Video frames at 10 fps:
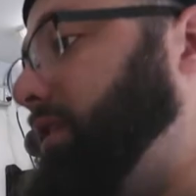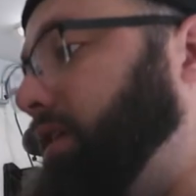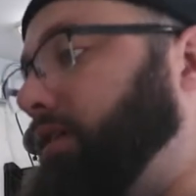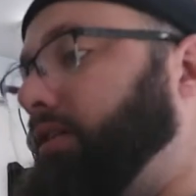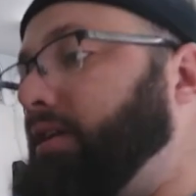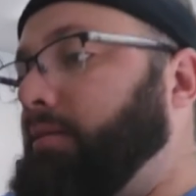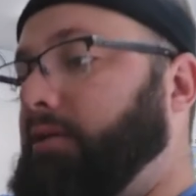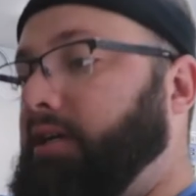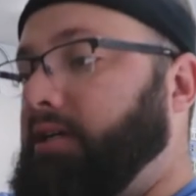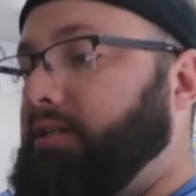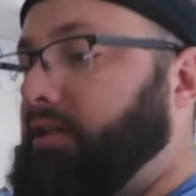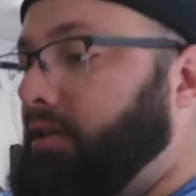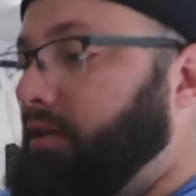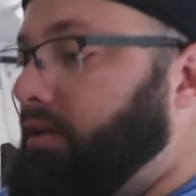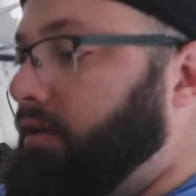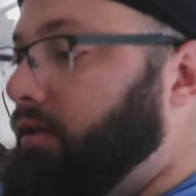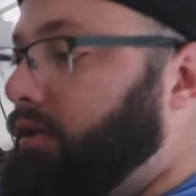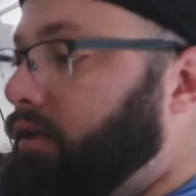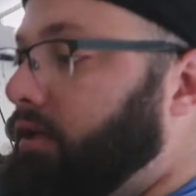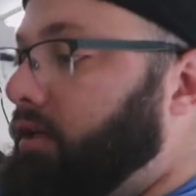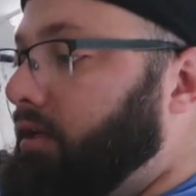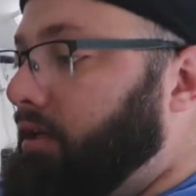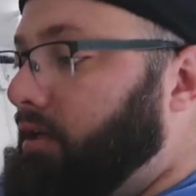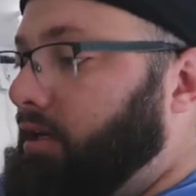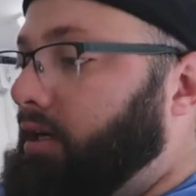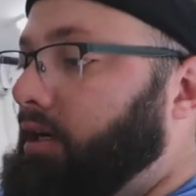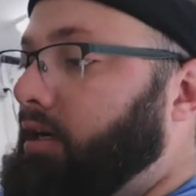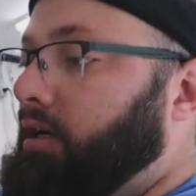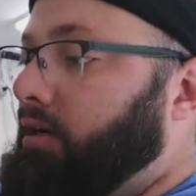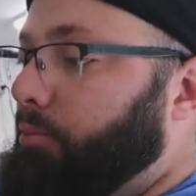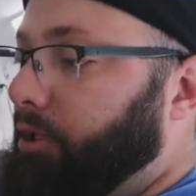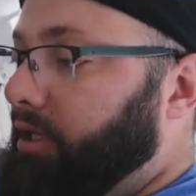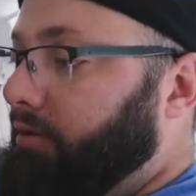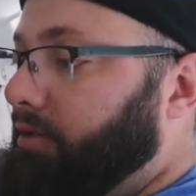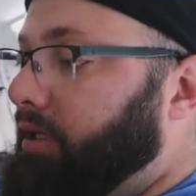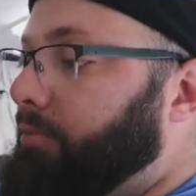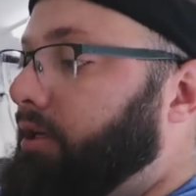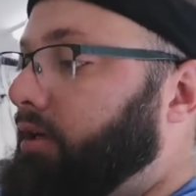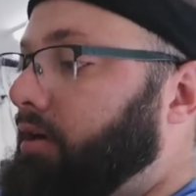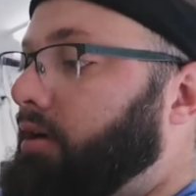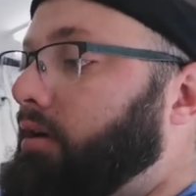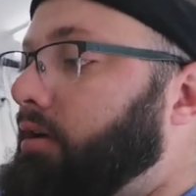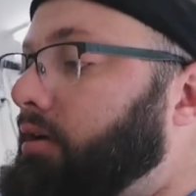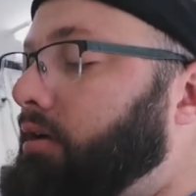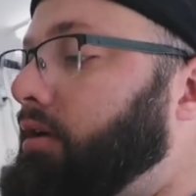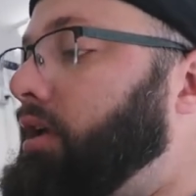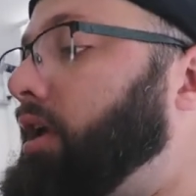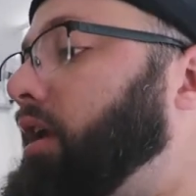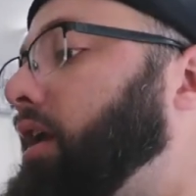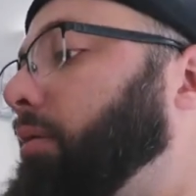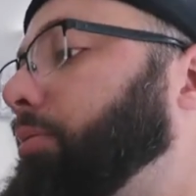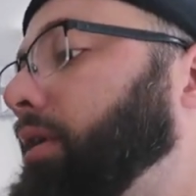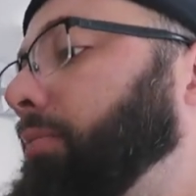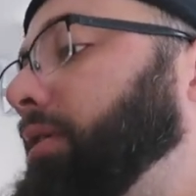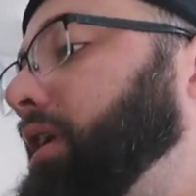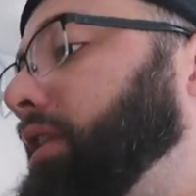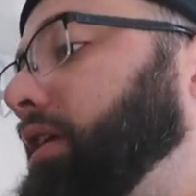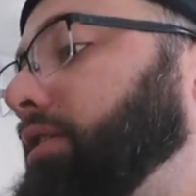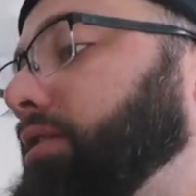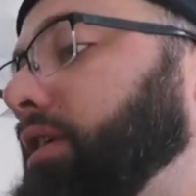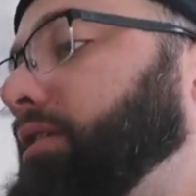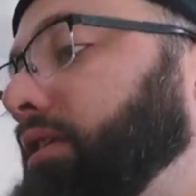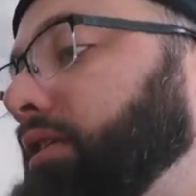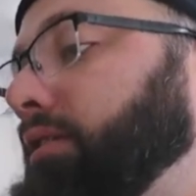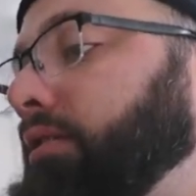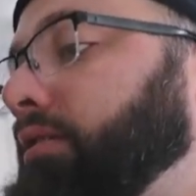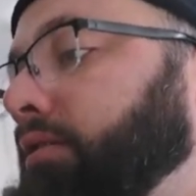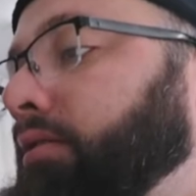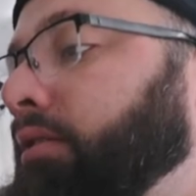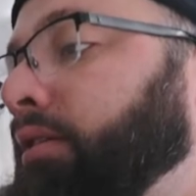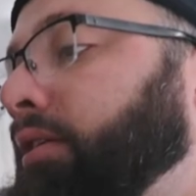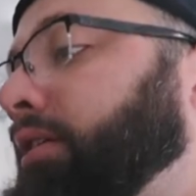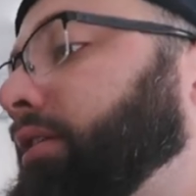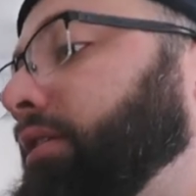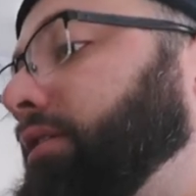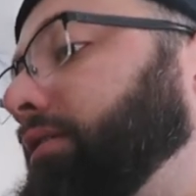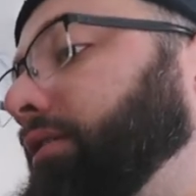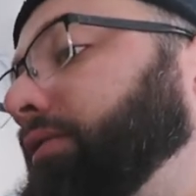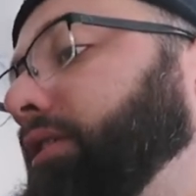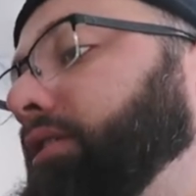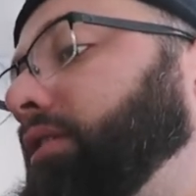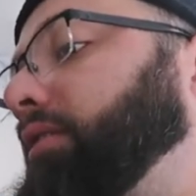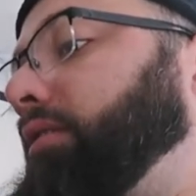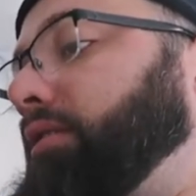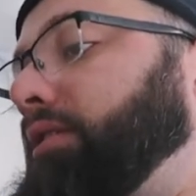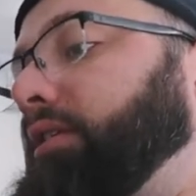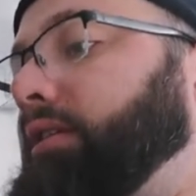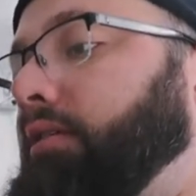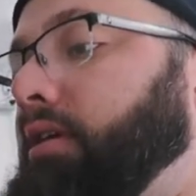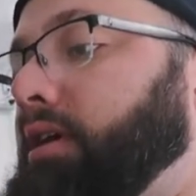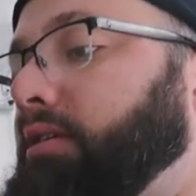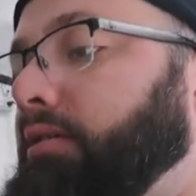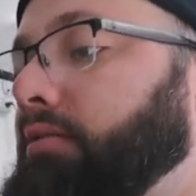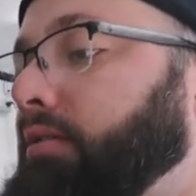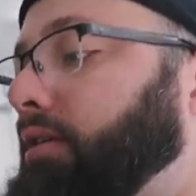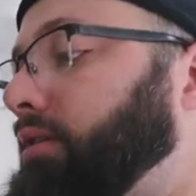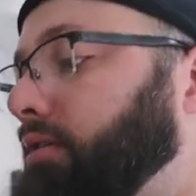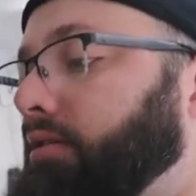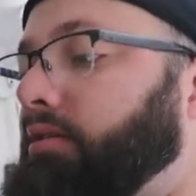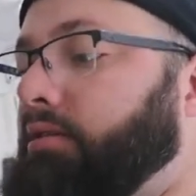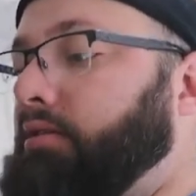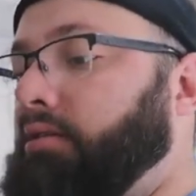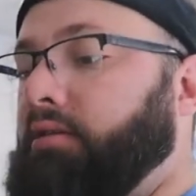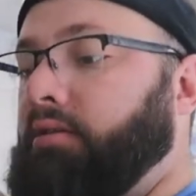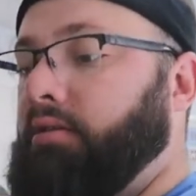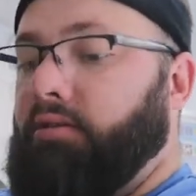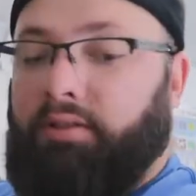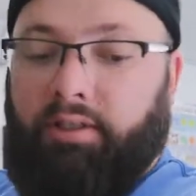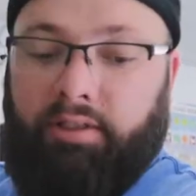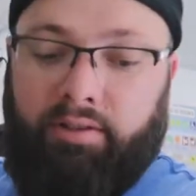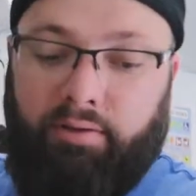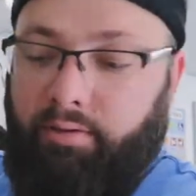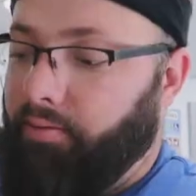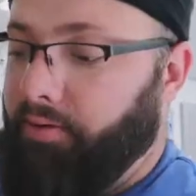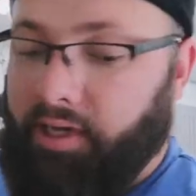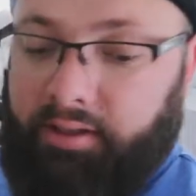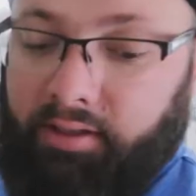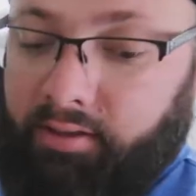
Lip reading: decontaminized. But that will take me long. I'll probably, and that truck's 50, 60 grand, so I don't wanna start screwing with that